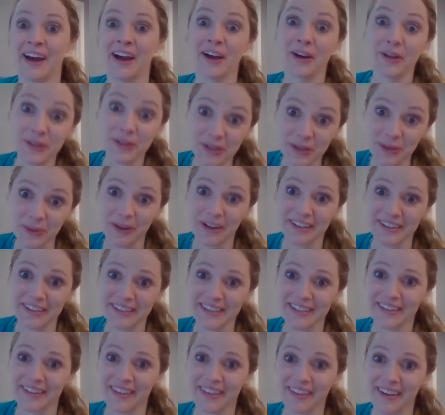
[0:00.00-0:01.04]
I also wanted
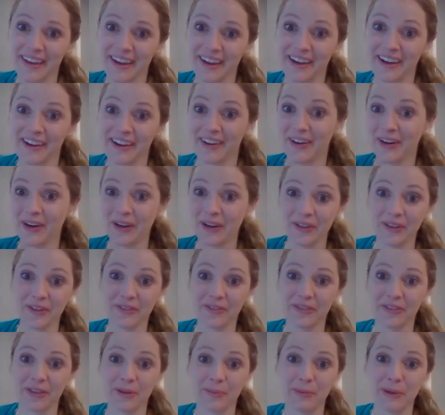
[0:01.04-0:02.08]
to thank all
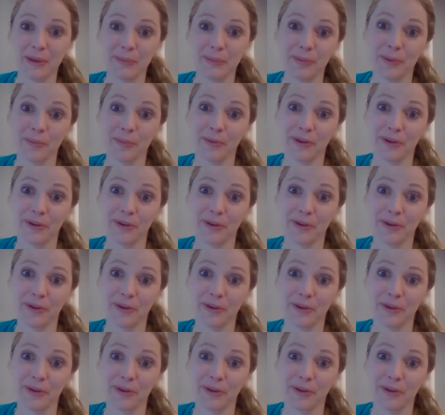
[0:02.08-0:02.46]
of the people